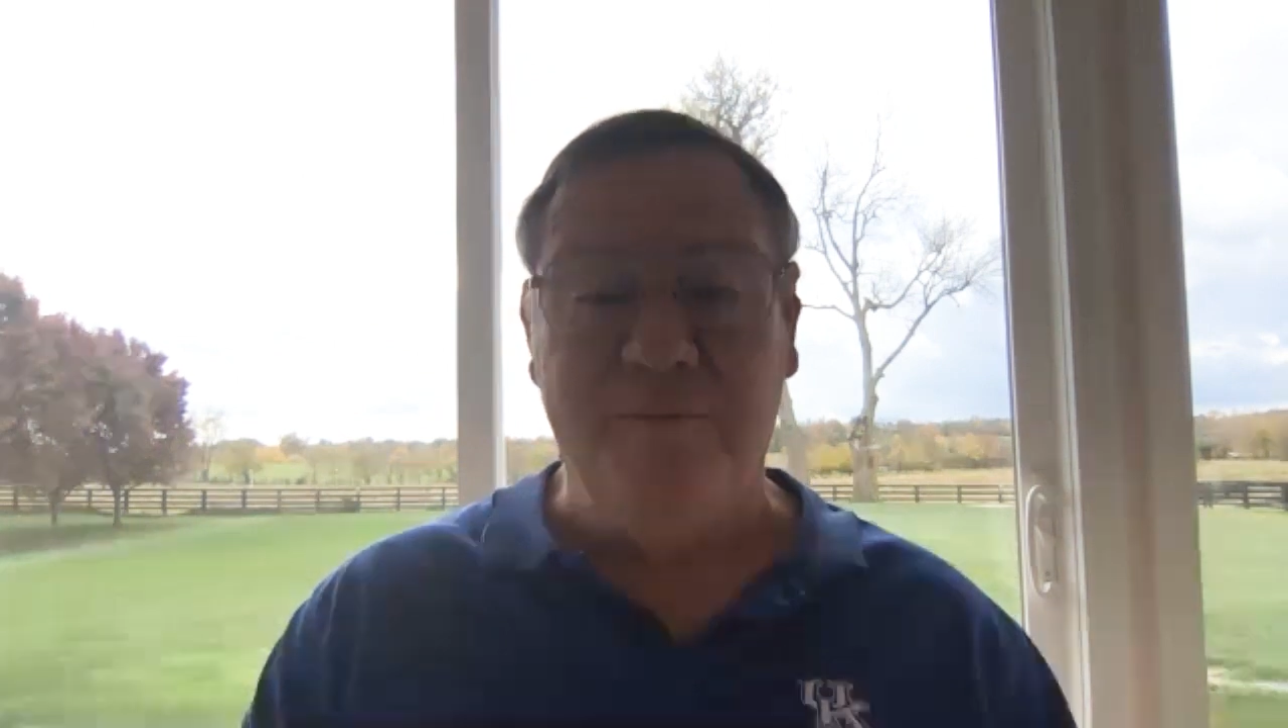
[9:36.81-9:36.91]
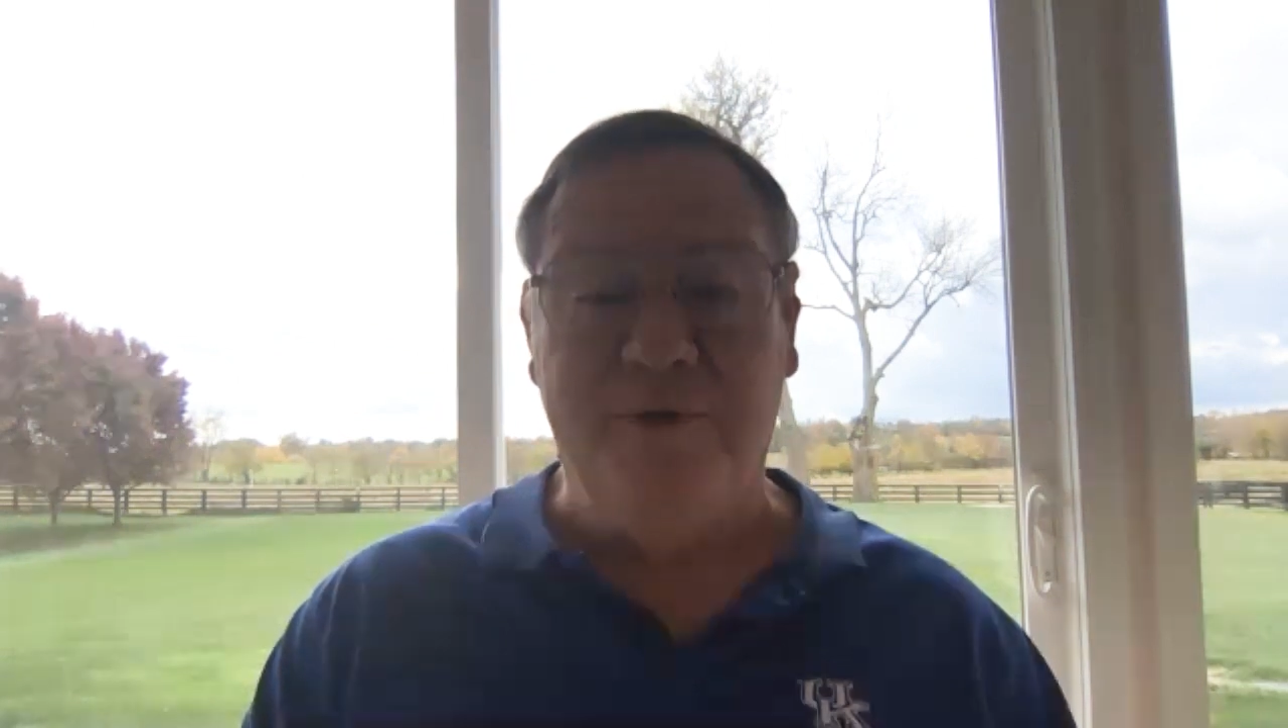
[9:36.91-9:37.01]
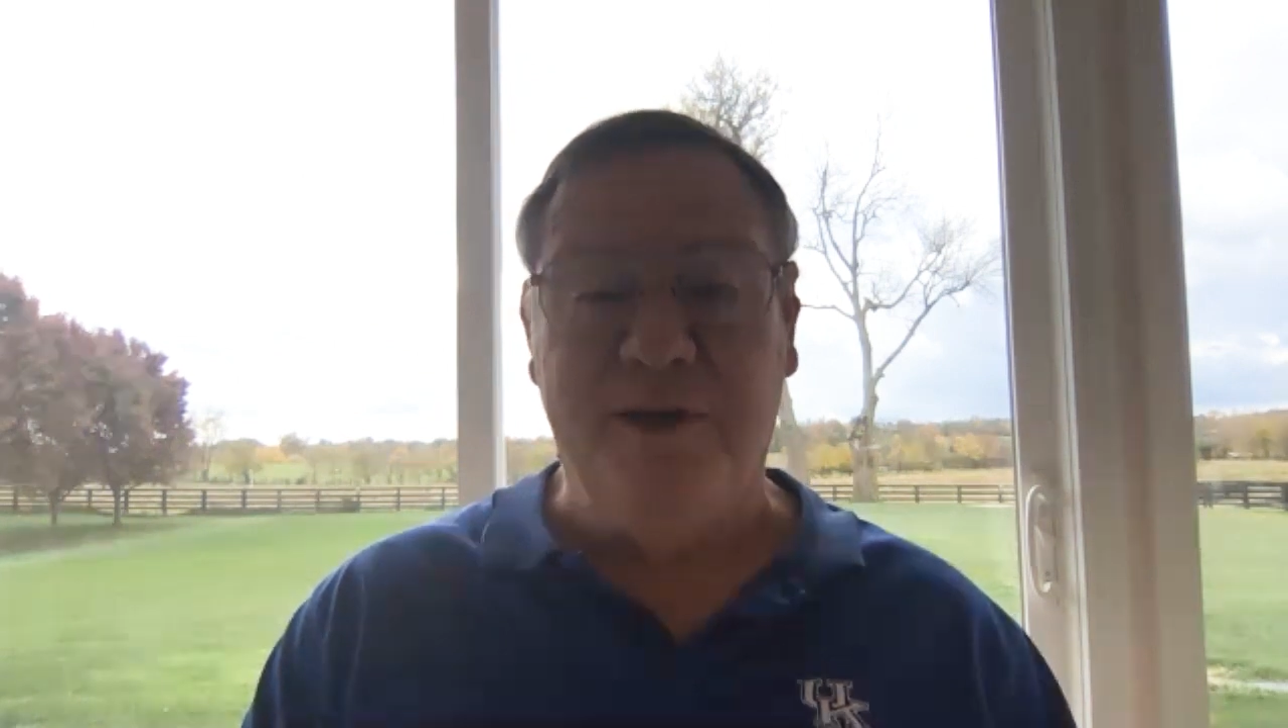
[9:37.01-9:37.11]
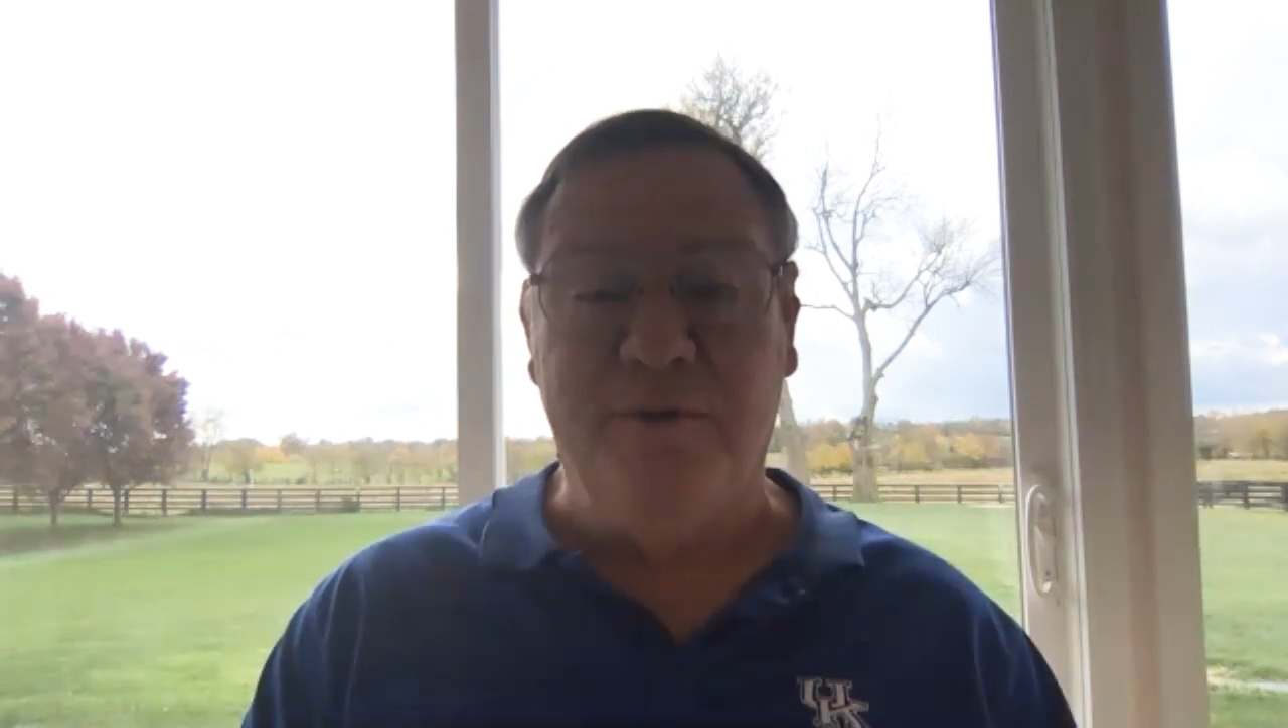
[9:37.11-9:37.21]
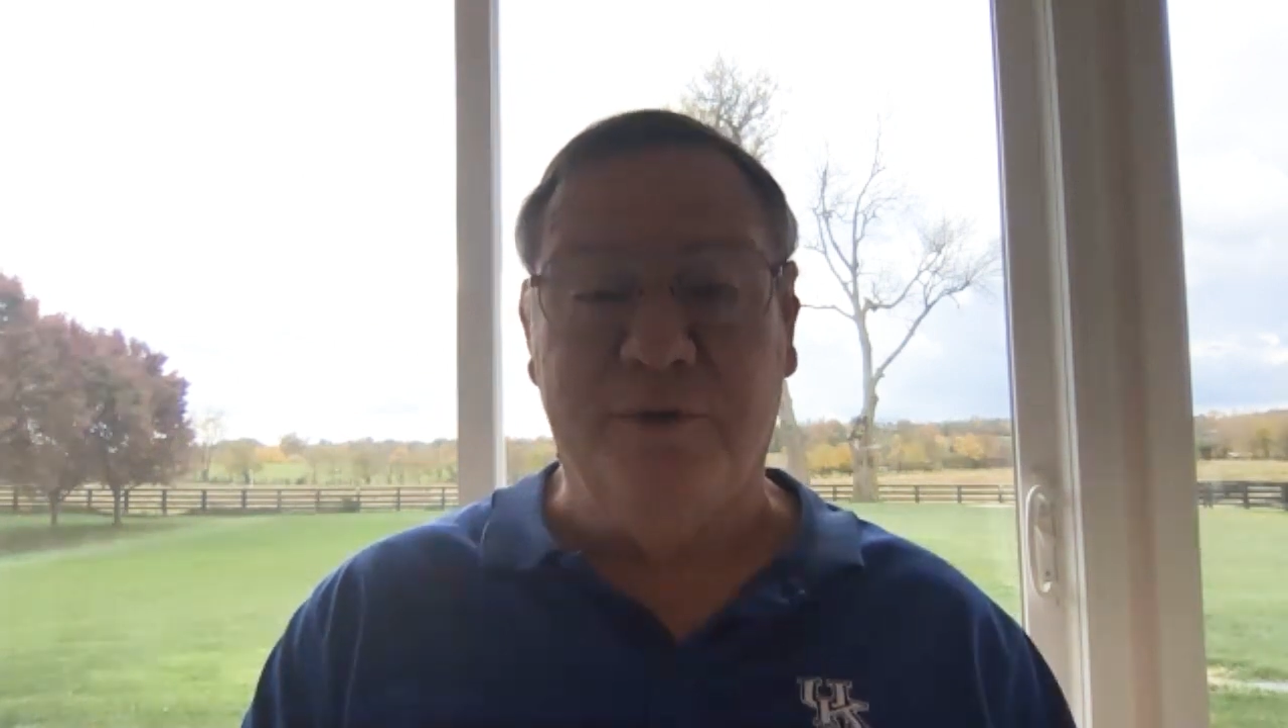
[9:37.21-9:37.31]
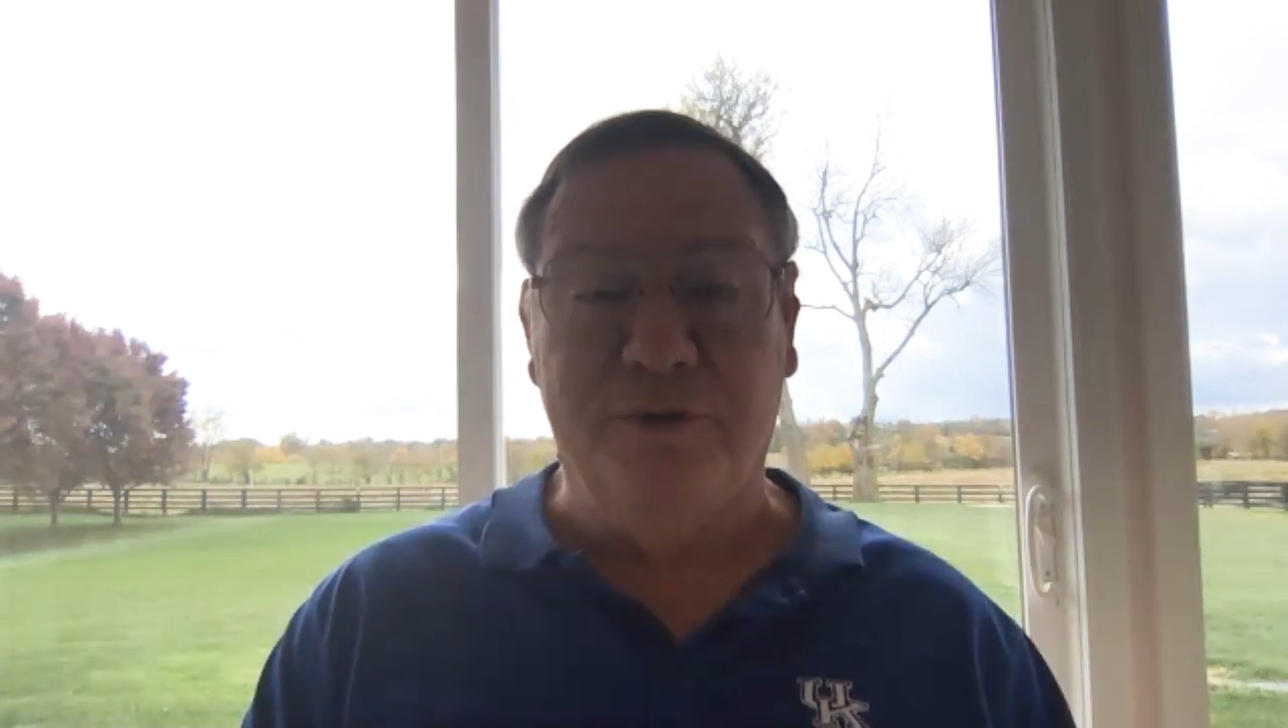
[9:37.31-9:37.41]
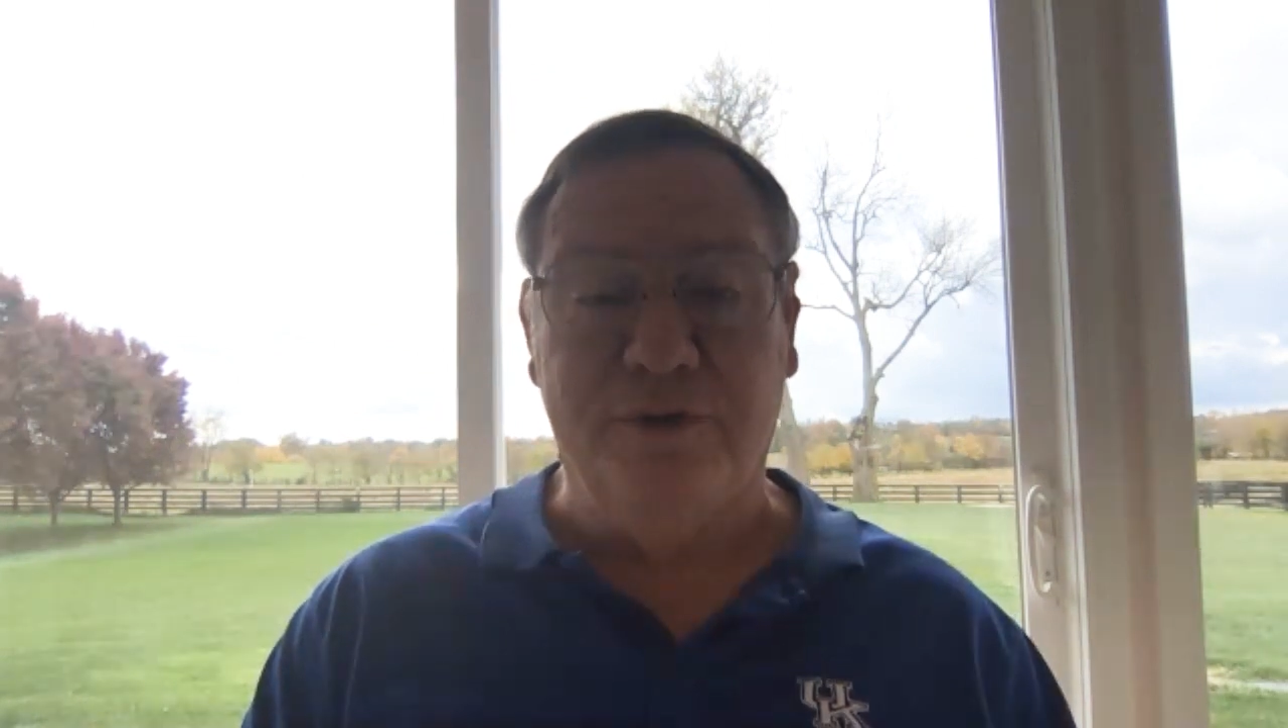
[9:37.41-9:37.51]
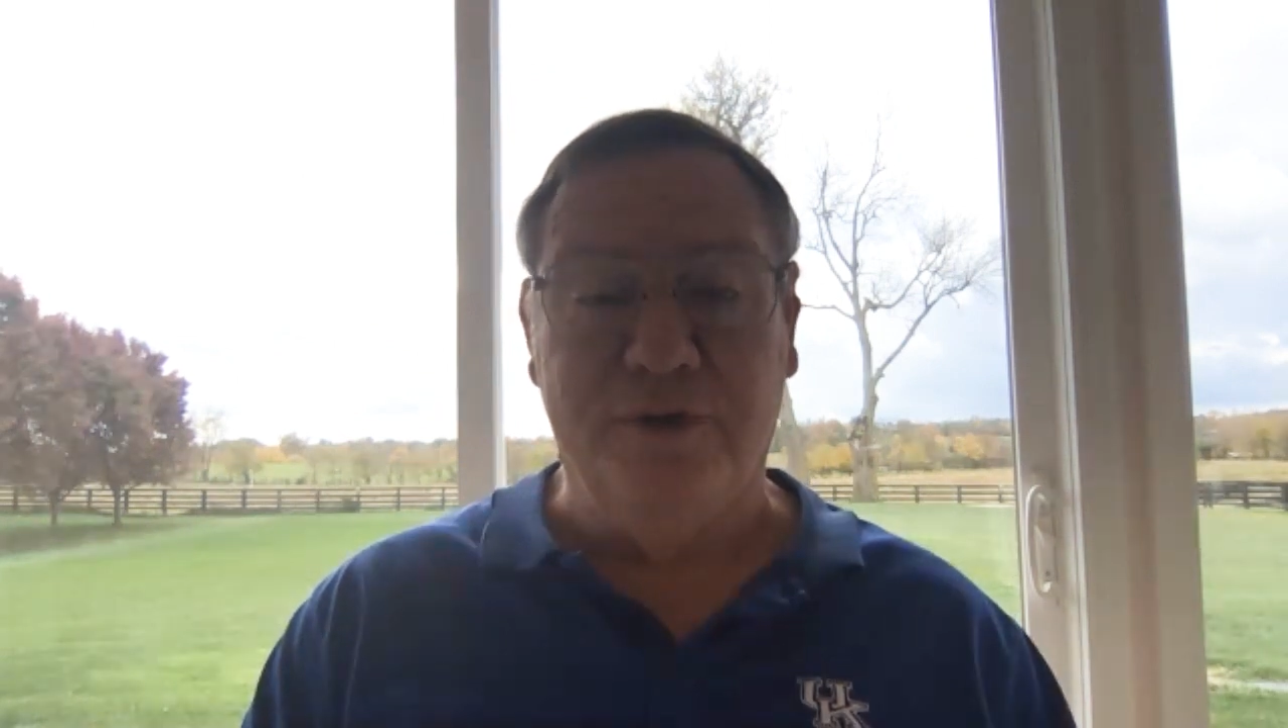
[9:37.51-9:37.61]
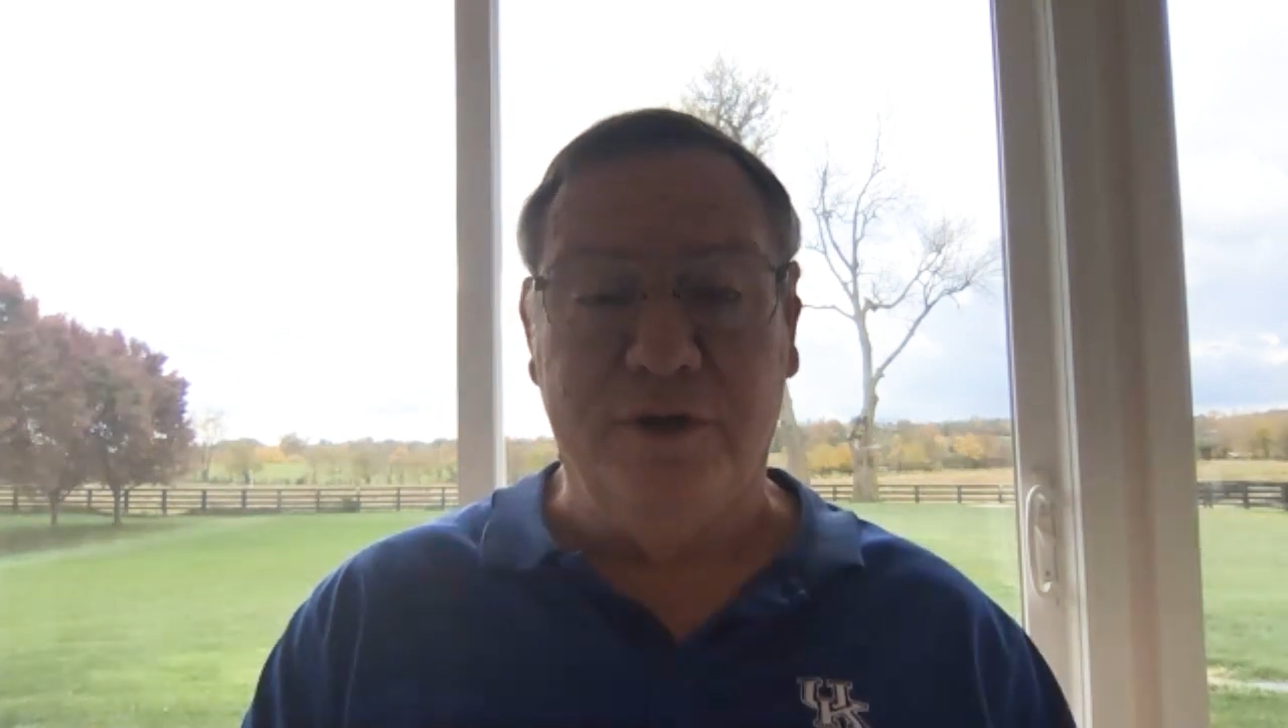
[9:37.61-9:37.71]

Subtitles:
down with a